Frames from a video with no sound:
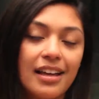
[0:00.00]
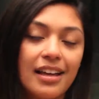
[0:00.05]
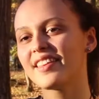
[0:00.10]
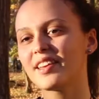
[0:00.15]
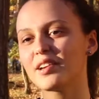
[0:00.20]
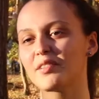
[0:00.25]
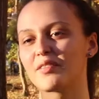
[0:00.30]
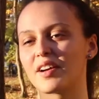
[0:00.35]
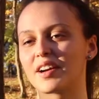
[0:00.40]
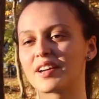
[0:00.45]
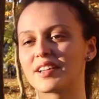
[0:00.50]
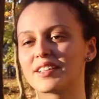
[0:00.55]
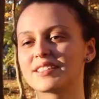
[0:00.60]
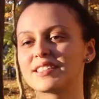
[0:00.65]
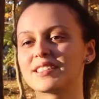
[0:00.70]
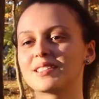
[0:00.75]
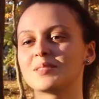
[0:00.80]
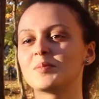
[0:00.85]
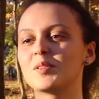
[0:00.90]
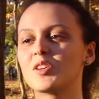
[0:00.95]
I think
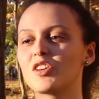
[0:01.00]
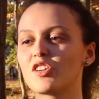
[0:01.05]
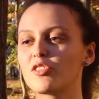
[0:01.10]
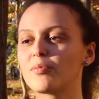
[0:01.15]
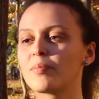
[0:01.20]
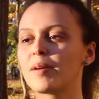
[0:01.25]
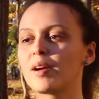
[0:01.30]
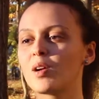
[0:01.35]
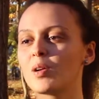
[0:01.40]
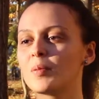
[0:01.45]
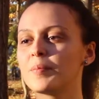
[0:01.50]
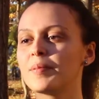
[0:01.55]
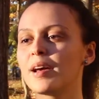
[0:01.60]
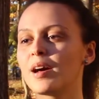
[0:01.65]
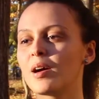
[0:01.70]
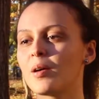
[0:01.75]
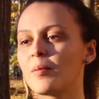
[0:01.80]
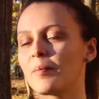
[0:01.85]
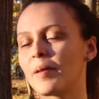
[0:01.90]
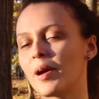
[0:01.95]
Rutgers is more of my home
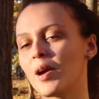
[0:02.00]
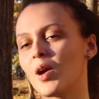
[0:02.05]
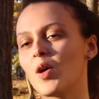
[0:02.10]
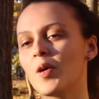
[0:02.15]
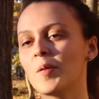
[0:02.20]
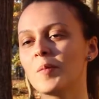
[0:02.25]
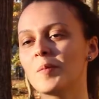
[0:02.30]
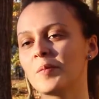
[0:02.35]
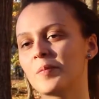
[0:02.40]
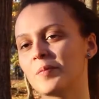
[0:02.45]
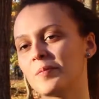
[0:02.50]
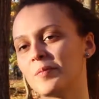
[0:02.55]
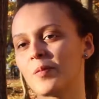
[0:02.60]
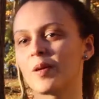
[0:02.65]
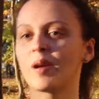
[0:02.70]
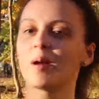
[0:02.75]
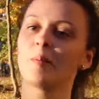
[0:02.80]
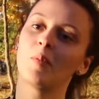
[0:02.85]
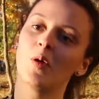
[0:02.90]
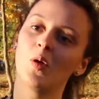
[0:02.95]
now. My home
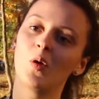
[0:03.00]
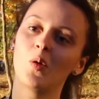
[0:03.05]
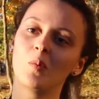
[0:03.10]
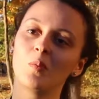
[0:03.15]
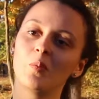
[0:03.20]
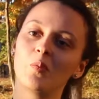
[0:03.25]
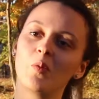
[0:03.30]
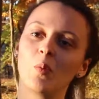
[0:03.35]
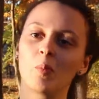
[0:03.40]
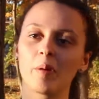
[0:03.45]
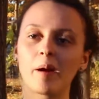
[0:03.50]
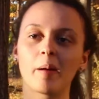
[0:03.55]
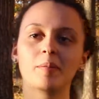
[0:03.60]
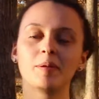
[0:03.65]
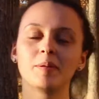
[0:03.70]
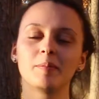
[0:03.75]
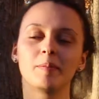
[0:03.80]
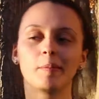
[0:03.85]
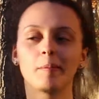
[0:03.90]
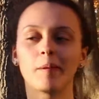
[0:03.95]
when I'm home will
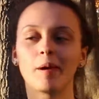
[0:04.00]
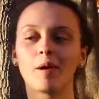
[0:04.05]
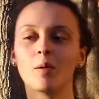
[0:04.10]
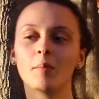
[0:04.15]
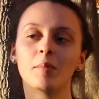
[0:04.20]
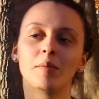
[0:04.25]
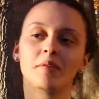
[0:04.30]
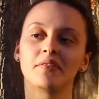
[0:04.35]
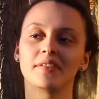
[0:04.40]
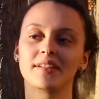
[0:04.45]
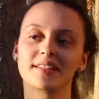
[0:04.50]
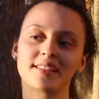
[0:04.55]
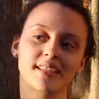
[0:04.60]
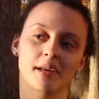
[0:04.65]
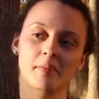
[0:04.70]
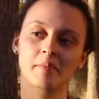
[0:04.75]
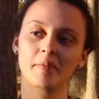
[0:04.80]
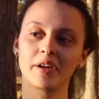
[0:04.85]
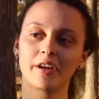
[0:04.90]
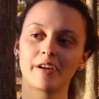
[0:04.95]
probably be my home over the
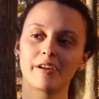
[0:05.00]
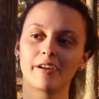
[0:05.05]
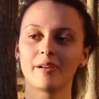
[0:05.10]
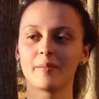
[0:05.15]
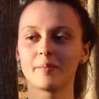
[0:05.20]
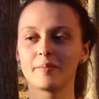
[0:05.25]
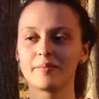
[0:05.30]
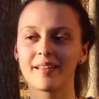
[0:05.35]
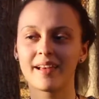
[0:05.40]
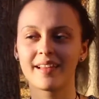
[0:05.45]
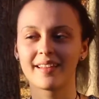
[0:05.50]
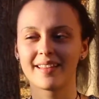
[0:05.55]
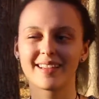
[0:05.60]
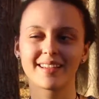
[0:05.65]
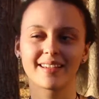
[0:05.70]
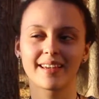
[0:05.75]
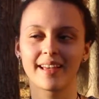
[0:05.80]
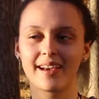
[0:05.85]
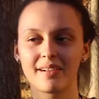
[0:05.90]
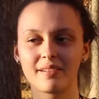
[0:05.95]
summer, not
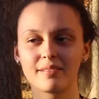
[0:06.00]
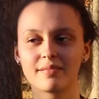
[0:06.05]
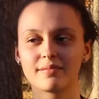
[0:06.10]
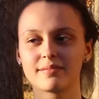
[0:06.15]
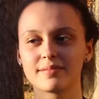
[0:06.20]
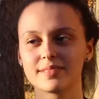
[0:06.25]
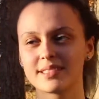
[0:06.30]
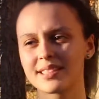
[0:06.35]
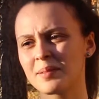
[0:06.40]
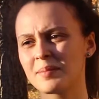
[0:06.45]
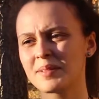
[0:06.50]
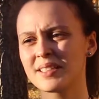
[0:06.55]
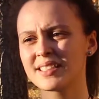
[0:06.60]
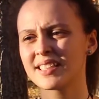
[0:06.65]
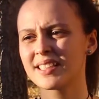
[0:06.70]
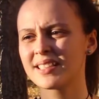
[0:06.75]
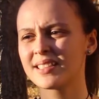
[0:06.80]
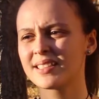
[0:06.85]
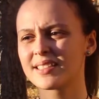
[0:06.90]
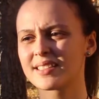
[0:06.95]
like now. Does that
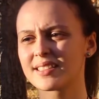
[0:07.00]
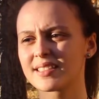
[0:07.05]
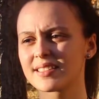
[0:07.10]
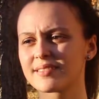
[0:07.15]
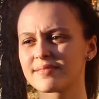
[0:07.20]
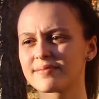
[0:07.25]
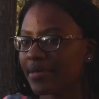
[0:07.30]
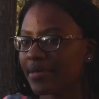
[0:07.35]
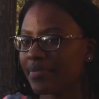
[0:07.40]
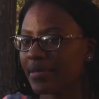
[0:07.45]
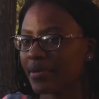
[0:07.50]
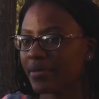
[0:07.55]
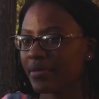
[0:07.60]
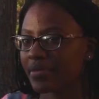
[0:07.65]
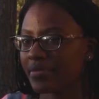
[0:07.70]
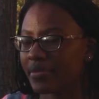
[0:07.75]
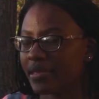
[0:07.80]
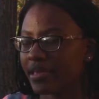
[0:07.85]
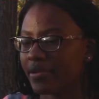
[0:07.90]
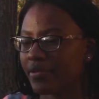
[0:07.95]
make sense? The same thing
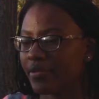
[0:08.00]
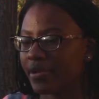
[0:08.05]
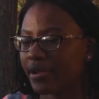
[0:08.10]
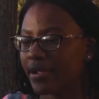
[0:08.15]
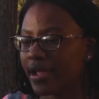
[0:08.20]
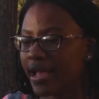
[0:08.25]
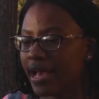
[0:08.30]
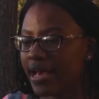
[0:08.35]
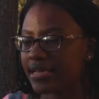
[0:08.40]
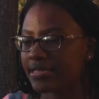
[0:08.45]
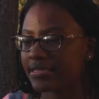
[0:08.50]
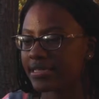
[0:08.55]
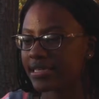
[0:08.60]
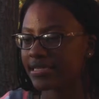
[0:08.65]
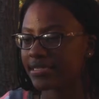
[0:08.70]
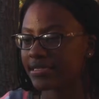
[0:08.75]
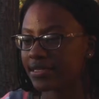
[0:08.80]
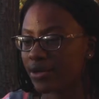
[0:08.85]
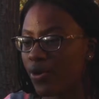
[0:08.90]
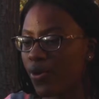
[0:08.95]
with me, whereas
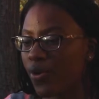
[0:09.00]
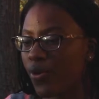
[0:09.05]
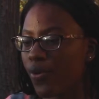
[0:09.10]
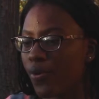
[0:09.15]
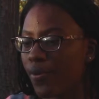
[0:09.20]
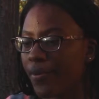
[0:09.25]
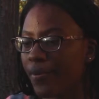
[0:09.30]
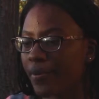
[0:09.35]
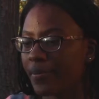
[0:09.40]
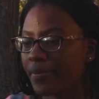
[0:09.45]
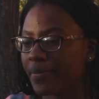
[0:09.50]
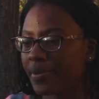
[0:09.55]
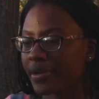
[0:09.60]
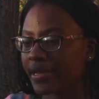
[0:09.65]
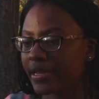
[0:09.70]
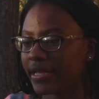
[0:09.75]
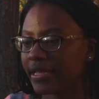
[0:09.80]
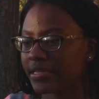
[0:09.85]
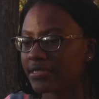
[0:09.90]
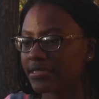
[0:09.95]
it's home,
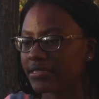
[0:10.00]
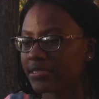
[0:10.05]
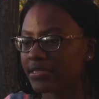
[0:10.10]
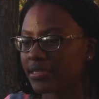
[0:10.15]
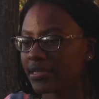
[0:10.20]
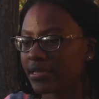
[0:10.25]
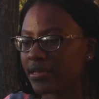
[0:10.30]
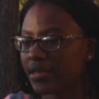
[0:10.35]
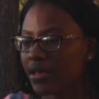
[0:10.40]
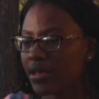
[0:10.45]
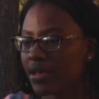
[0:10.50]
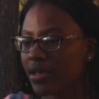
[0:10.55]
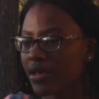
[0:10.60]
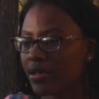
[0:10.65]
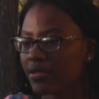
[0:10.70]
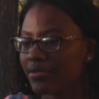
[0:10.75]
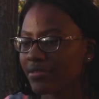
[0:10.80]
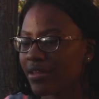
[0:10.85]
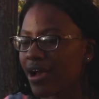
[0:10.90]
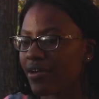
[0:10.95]
but it's
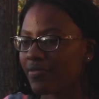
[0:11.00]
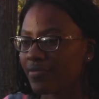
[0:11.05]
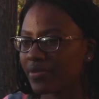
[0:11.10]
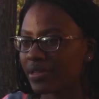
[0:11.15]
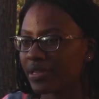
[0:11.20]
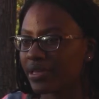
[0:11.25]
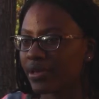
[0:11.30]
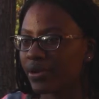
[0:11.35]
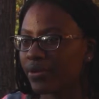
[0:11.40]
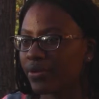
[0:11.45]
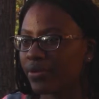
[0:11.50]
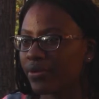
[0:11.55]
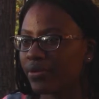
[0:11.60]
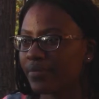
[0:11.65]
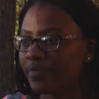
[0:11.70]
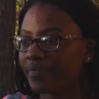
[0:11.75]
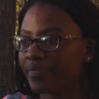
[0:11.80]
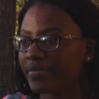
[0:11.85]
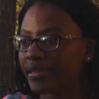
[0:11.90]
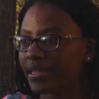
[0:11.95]
not really
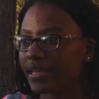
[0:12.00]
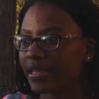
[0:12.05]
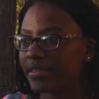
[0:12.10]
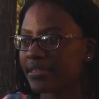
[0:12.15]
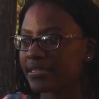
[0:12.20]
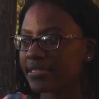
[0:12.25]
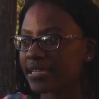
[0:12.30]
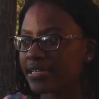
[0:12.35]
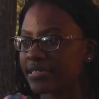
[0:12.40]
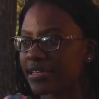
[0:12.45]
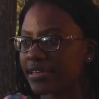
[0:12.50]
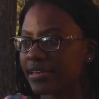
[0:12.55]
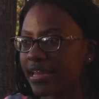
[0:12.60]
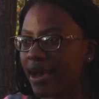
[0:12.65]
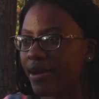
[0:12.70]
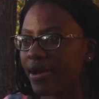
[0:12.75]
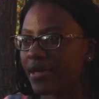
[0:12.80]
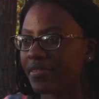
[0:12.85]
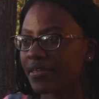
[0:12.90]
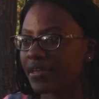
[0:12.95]
home in the sense that
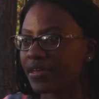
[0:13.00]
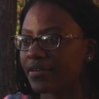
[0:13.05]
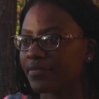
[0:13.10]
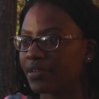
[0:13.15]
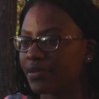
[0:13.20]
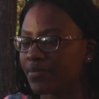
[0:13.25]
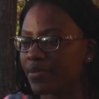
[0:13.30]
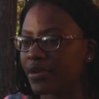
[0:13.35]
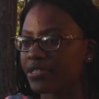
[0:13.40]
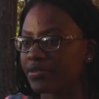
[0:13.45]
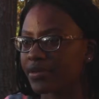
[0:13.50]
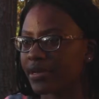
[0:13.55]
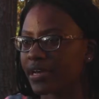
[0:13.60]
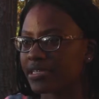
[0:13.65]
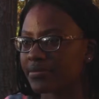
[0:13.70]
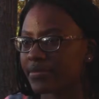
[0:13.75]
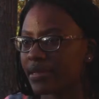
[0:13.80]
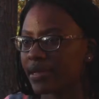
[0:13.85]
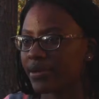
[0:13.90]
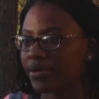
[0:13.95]
now I think of New Brunswick
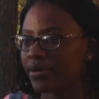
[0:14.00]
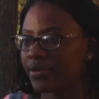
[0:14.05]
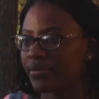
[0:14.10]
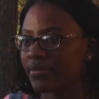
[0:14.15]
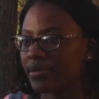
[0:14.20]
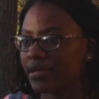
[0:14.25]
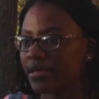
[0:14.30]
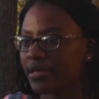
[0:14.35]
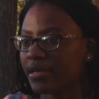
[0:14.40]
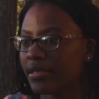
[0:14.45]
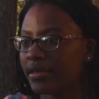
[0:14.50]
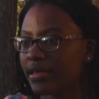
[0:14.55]
as my home.